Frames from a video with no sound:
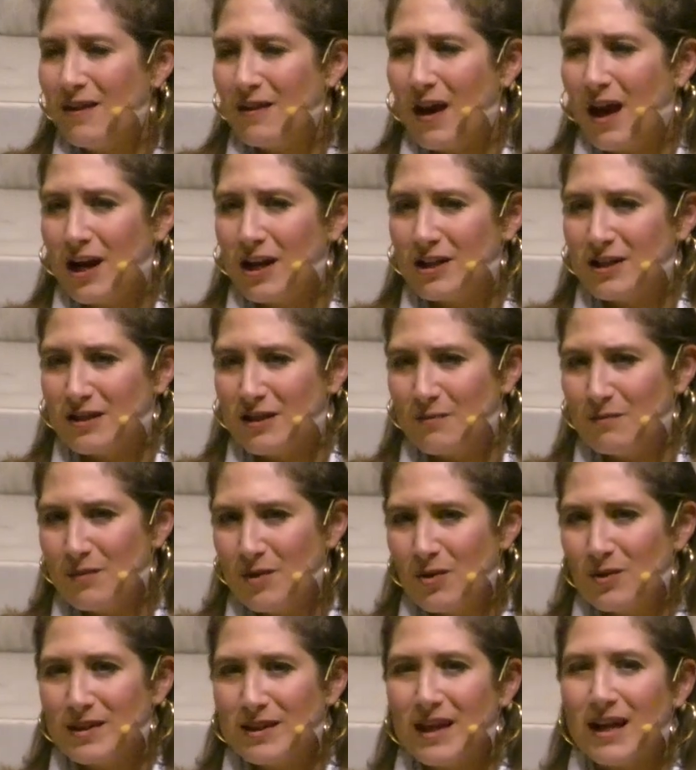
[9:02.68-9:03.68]
it is the
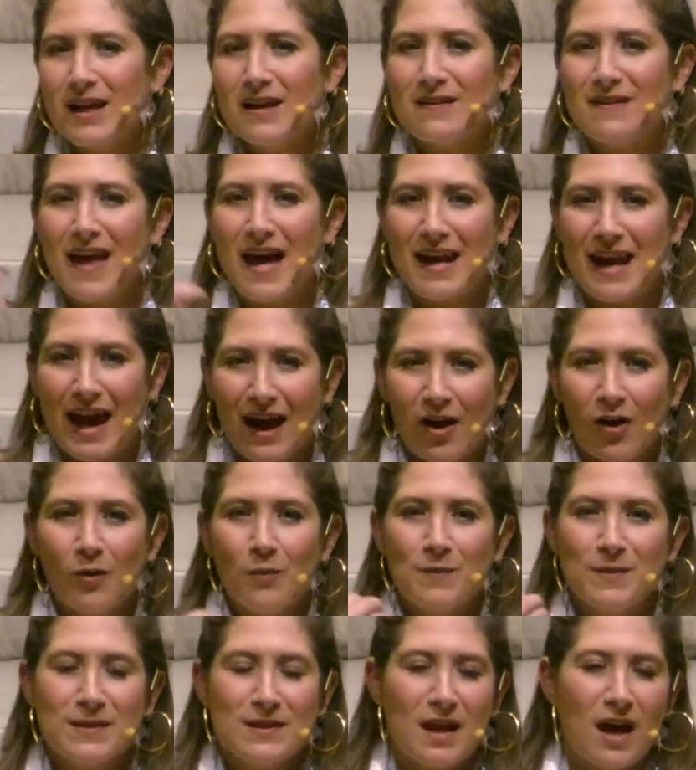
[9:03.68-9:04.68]
music that
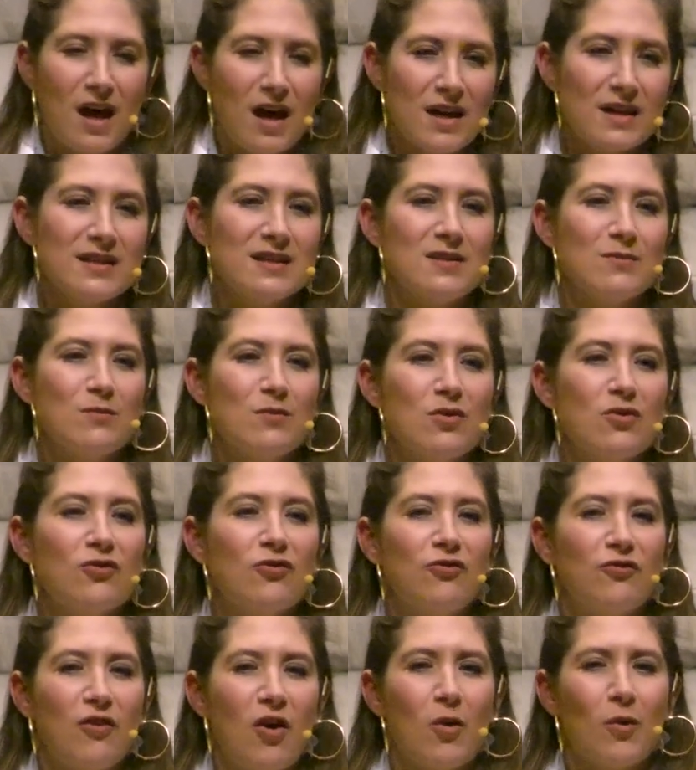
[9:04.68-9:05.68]
helps us move
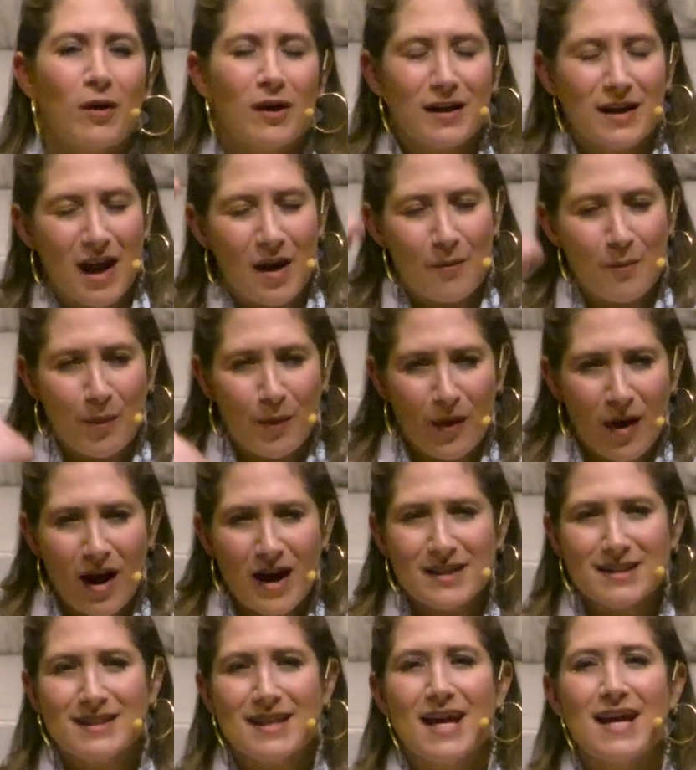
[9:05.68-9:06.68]
forward and
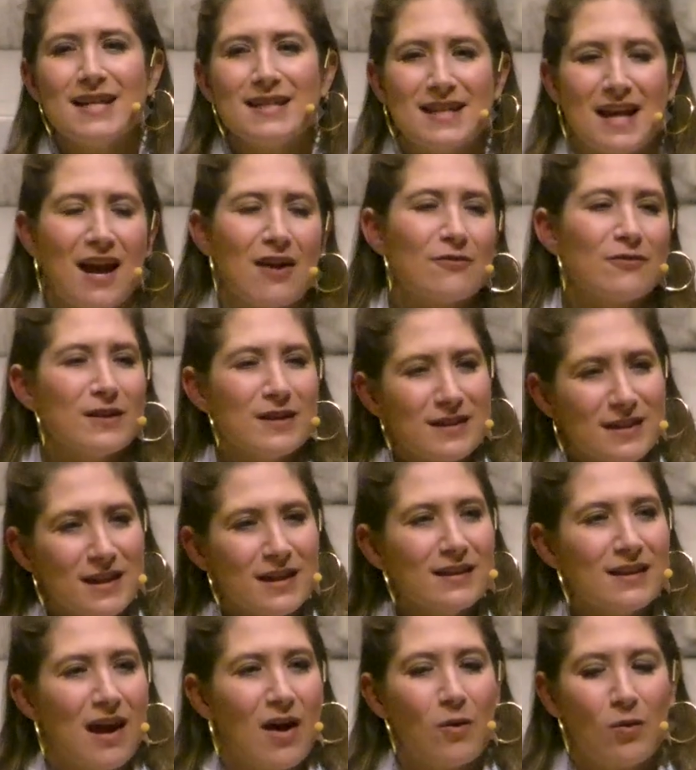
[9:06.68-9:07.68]
process everything
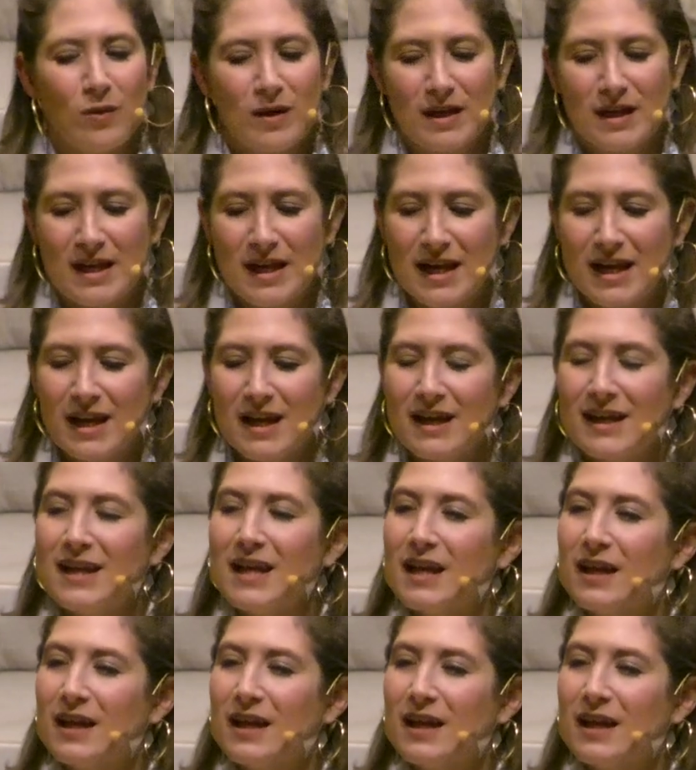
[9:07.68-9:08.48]
that we need,